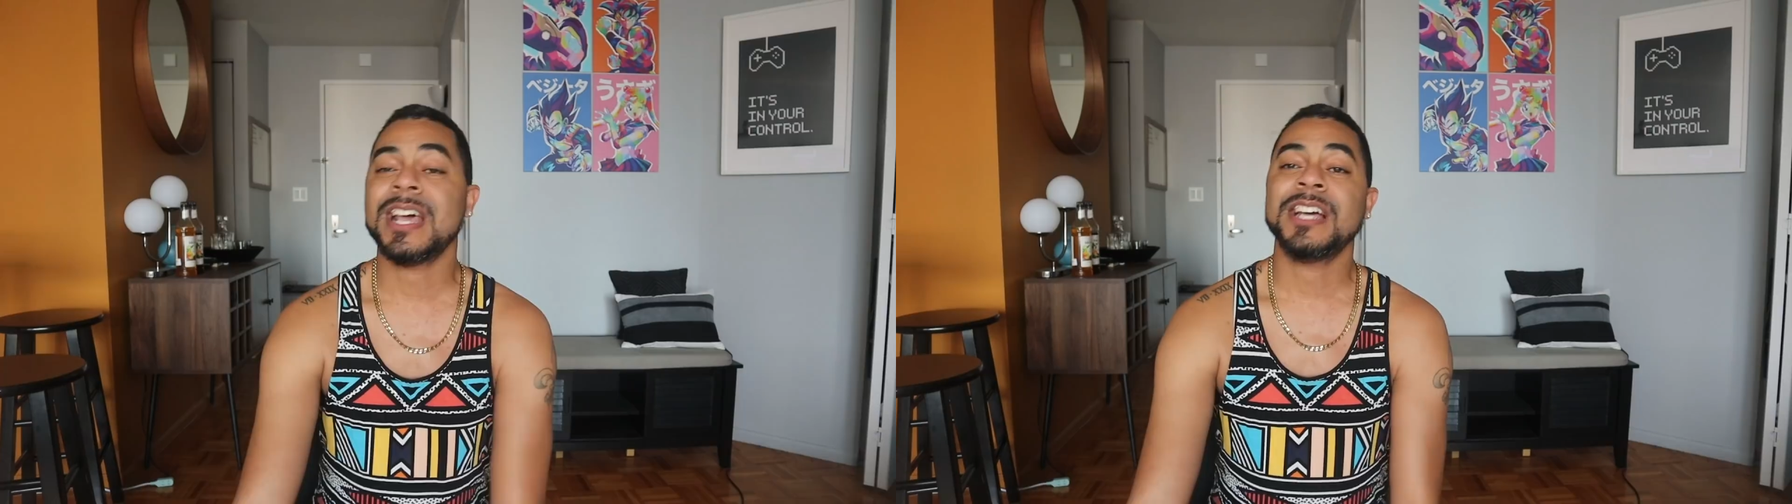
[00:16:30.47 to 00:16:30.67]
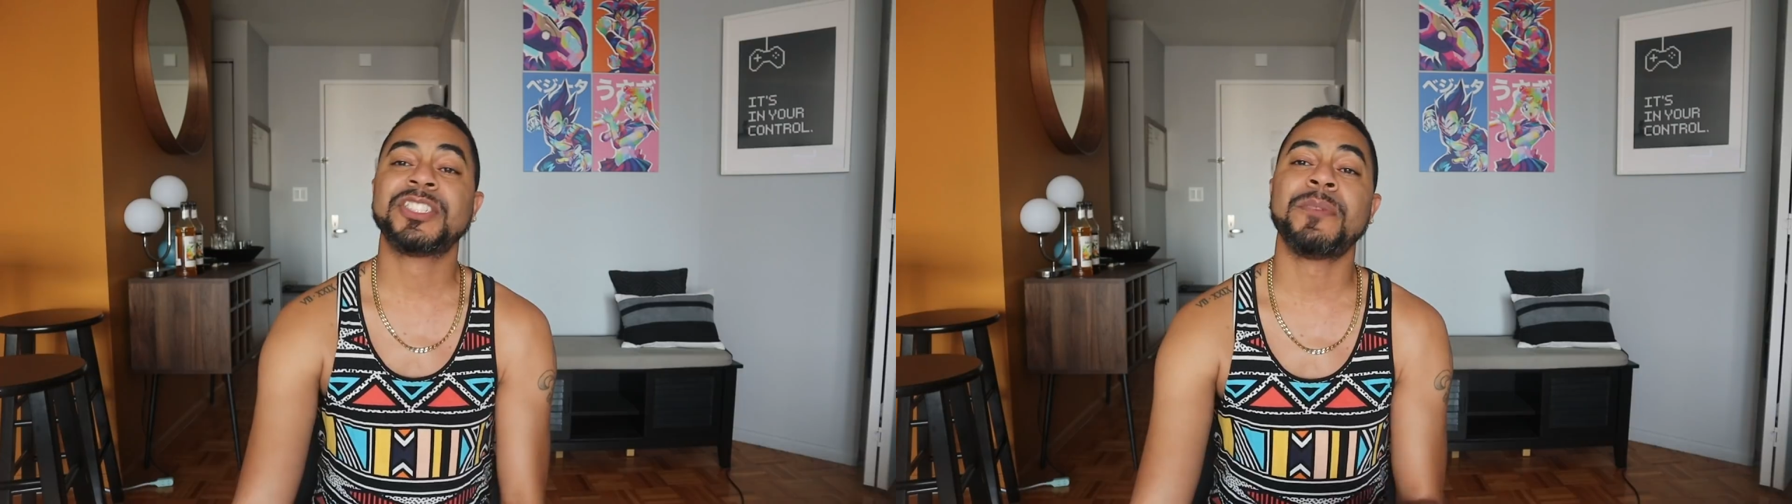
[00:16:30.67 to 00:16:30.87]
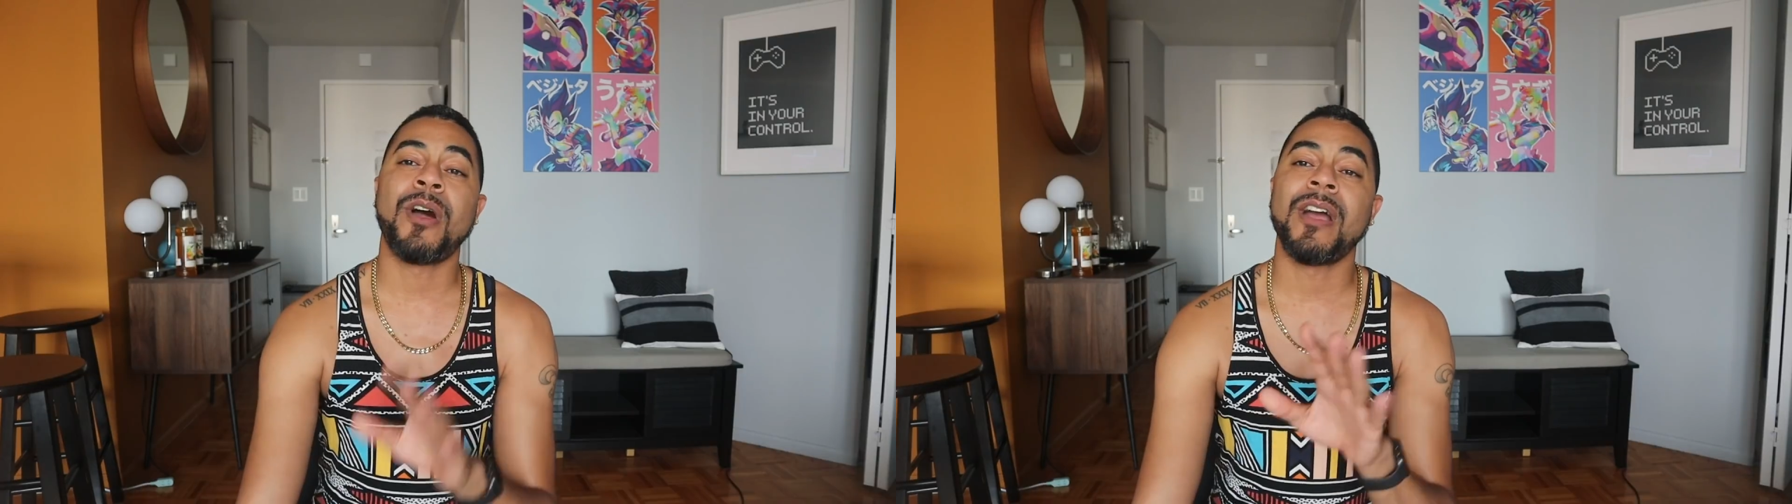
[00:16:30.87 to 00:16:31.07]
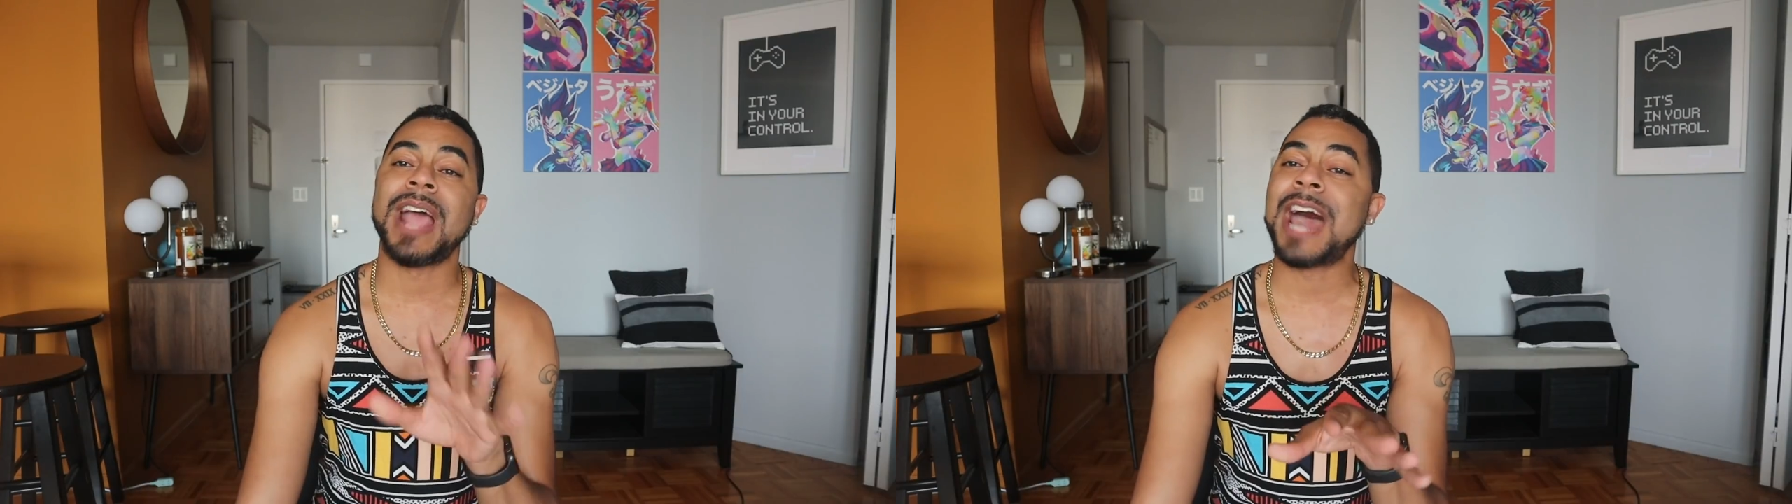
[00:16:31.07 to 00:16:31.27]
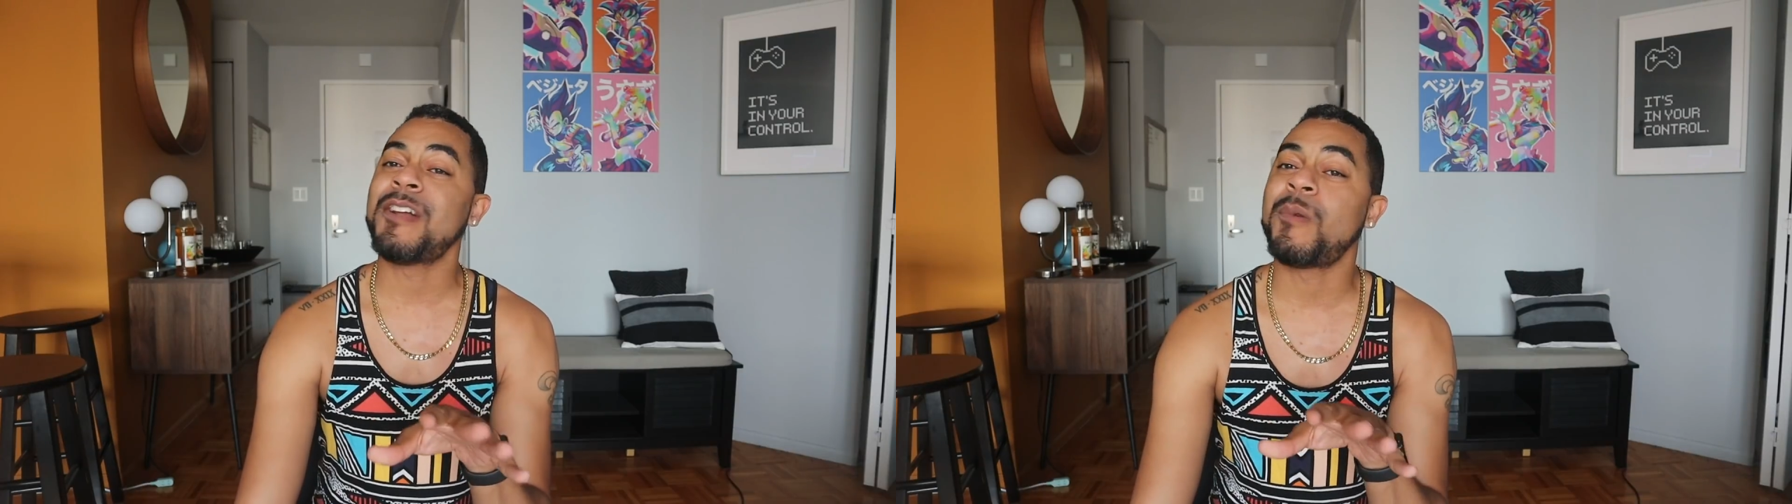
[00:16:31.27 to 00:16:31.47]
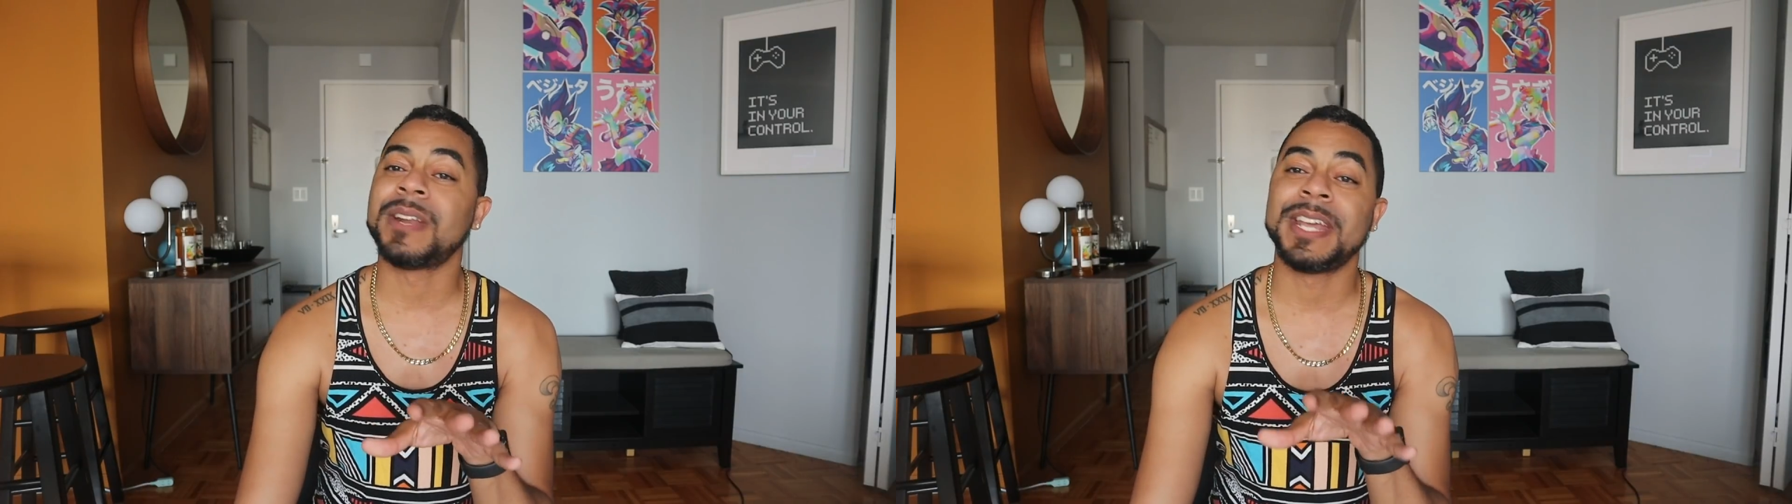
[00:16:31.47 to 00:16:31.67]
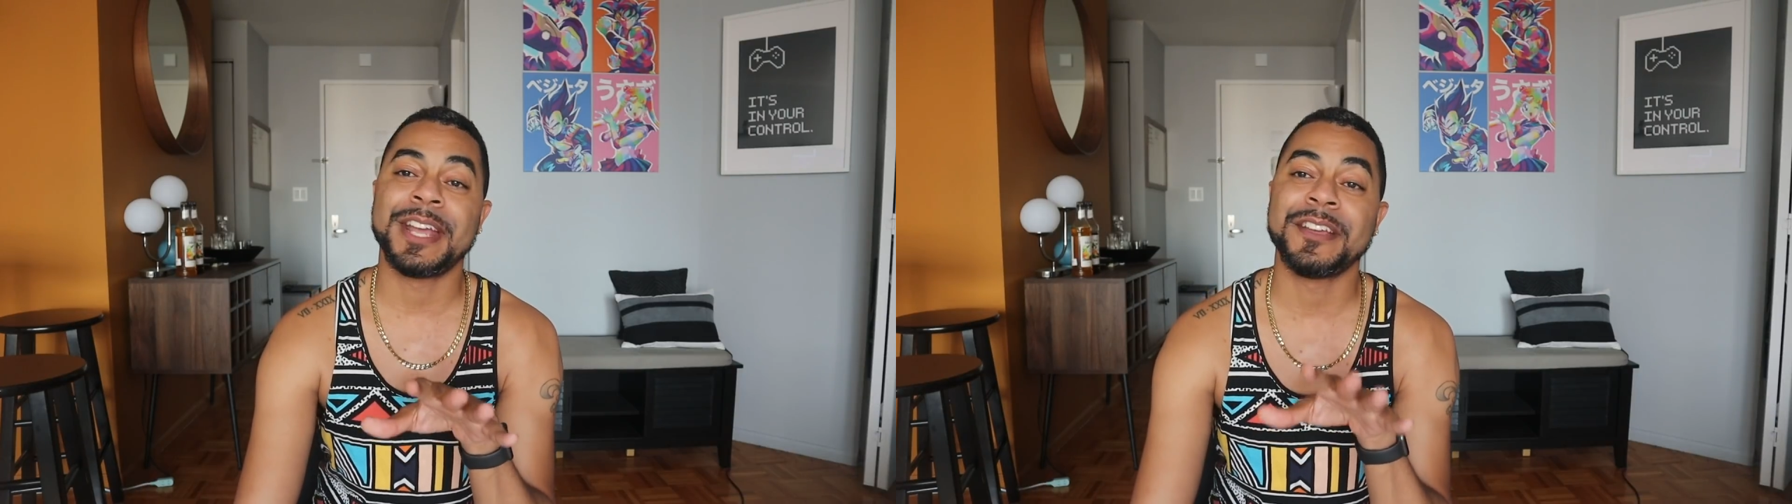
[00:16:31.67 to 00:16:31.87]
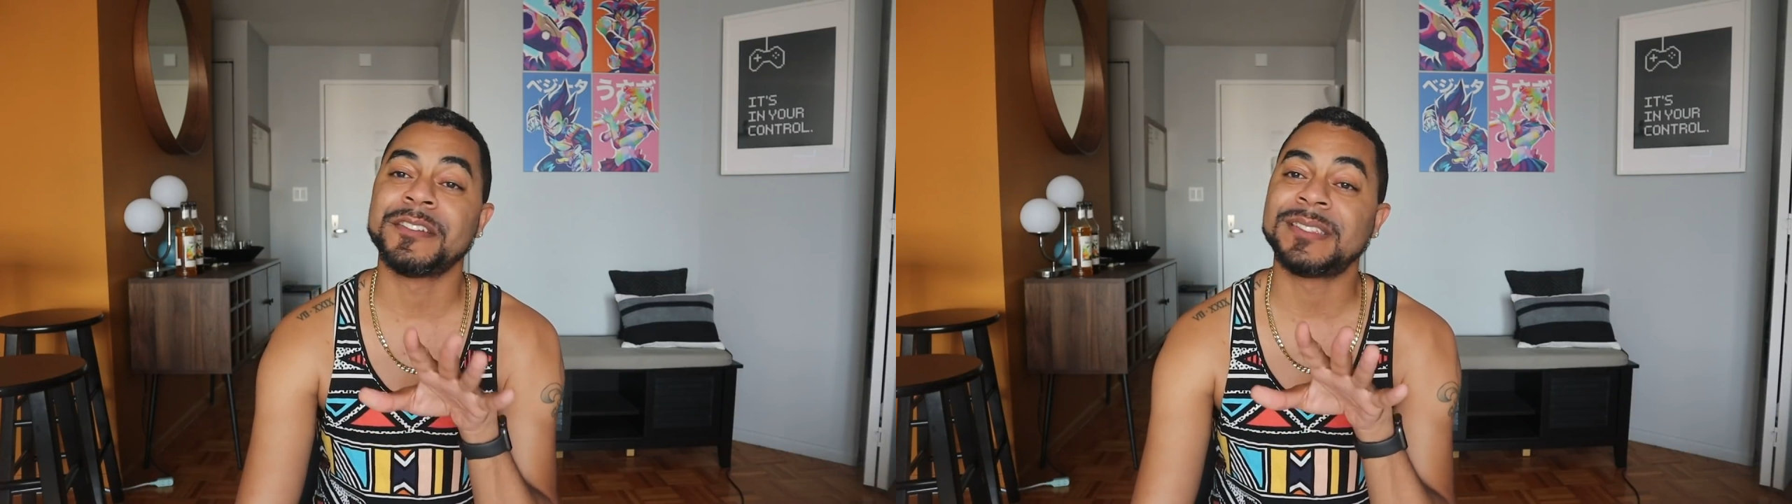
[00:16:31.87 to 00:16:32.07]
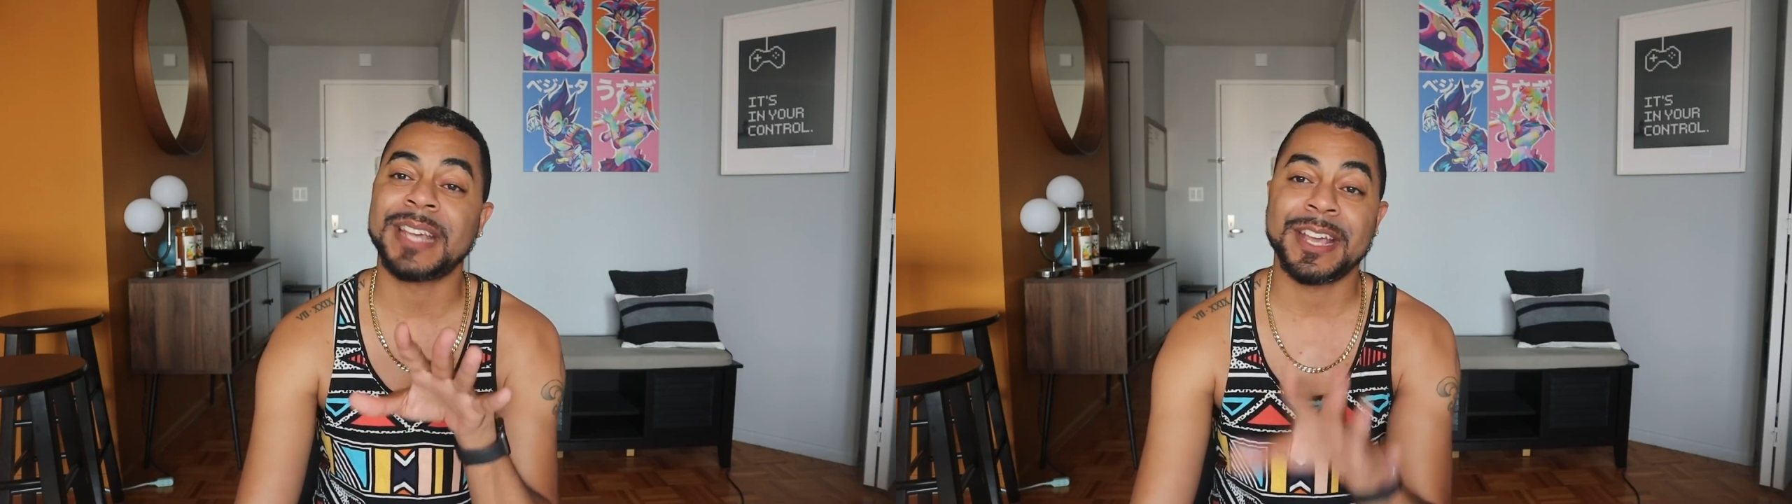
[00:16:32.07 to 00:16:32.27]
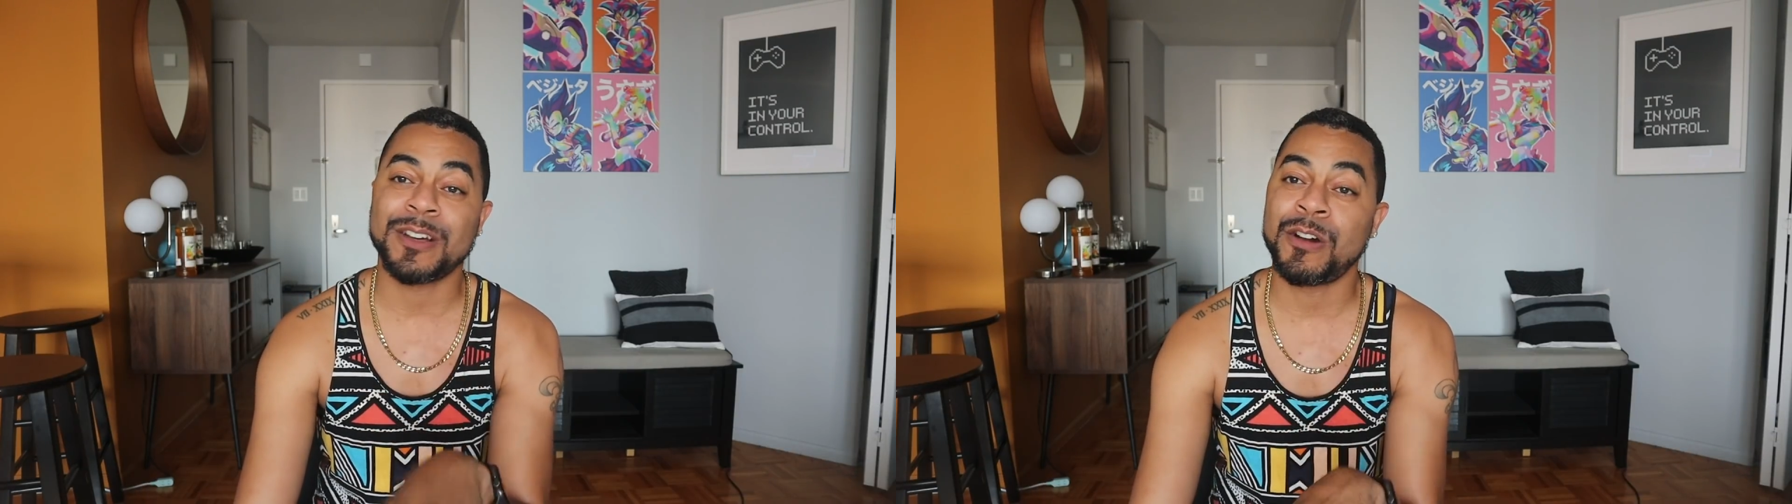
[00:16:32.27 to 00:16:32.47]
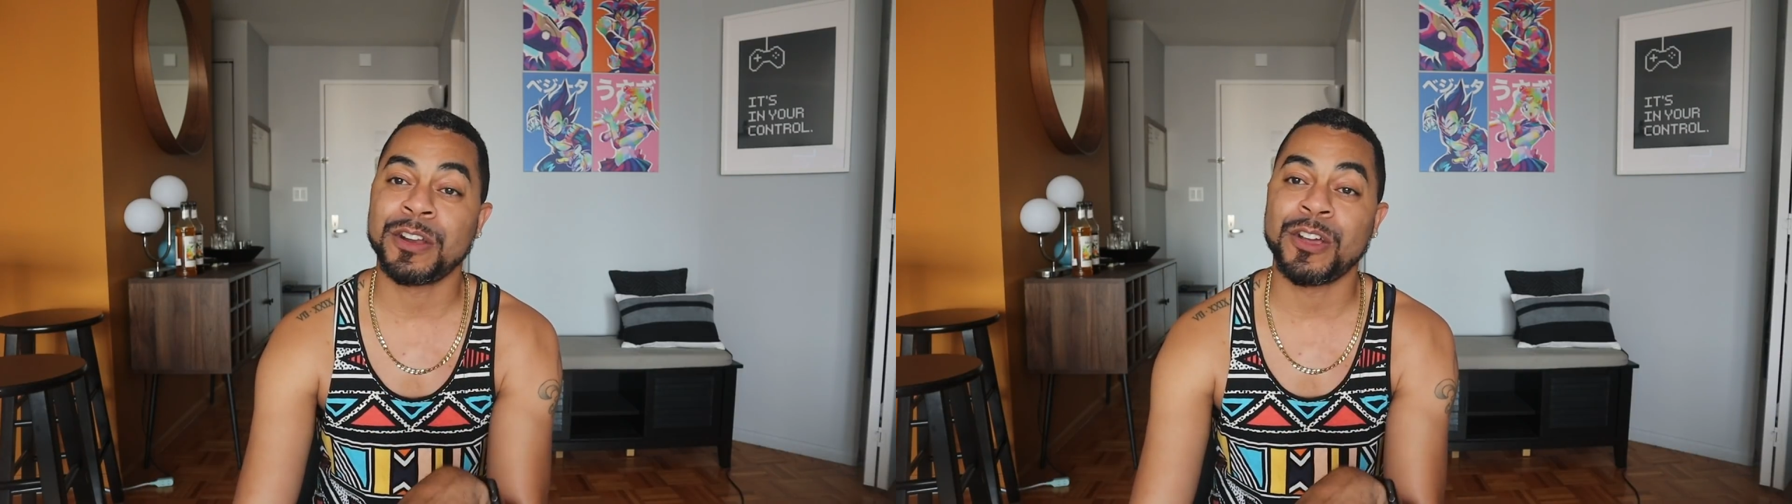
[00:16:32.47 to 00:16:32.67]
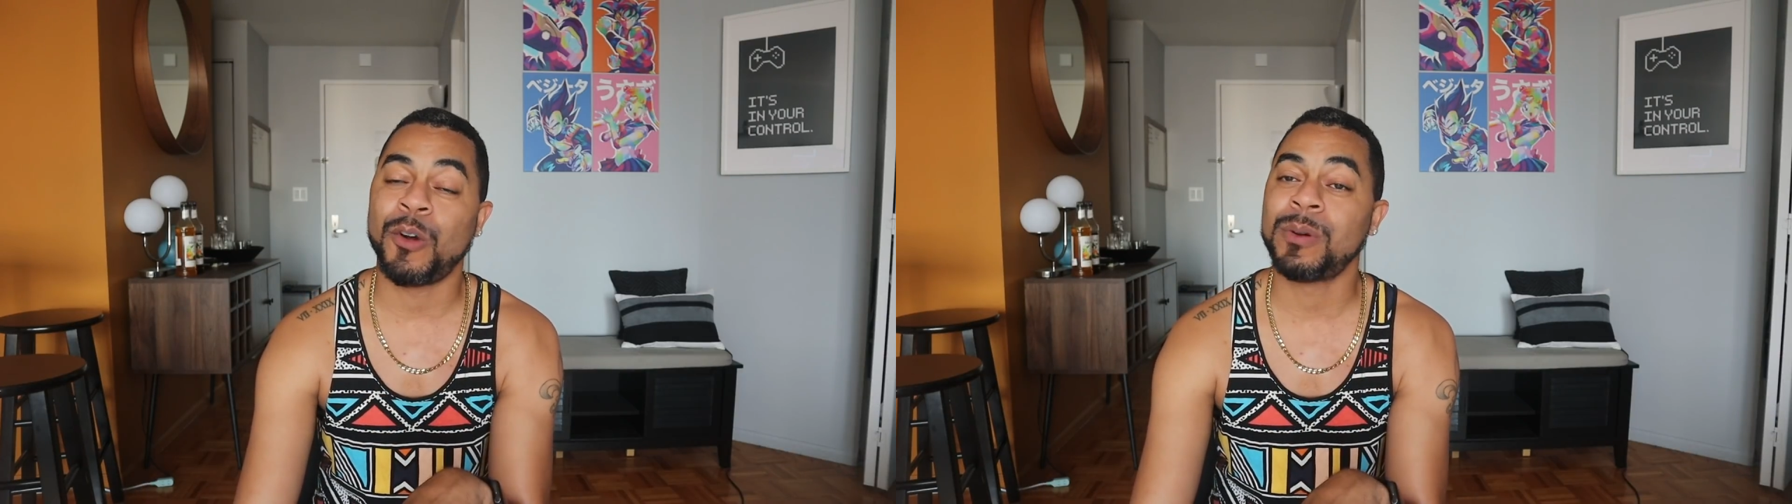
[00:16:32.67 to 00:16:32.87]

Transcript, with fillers: Shamari, I don't want to hear your take on it or